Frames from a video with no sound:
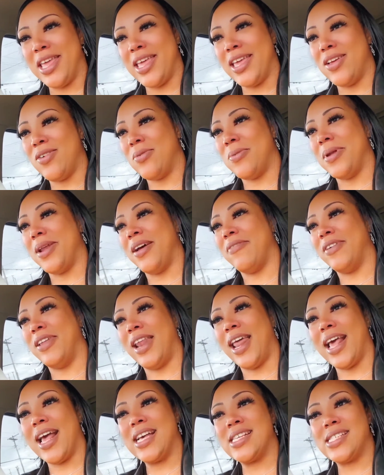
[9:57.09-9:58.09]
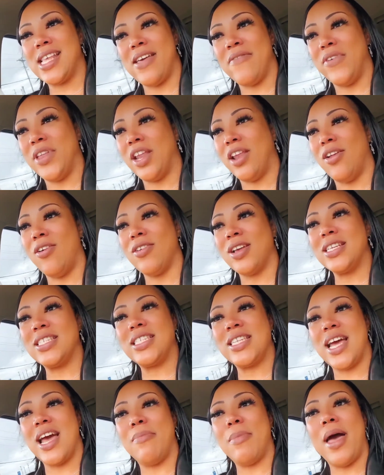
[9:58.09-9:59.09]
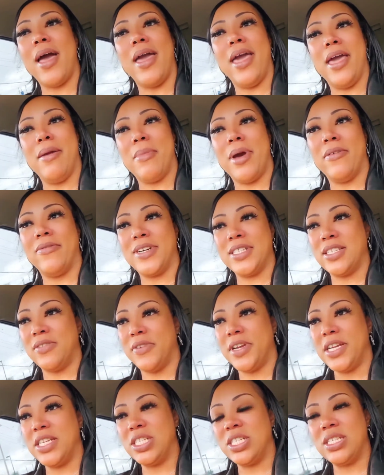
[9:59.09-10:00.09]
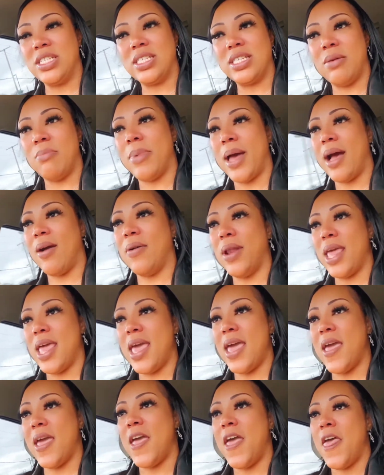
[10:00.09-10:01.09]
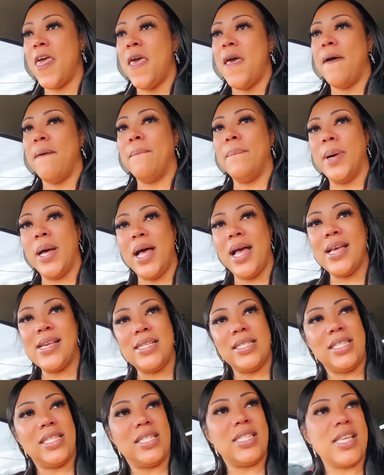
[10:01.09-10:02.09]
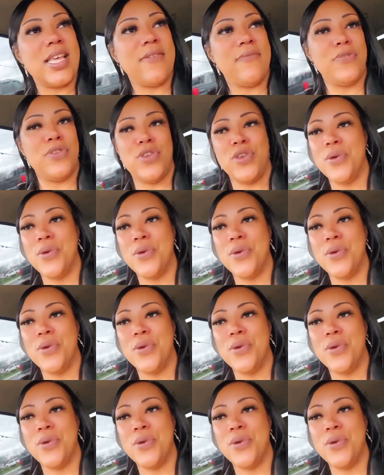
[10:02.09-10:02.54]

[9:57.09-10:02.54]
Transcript: it or whatever like I said for the longest time I had my reservations about it but if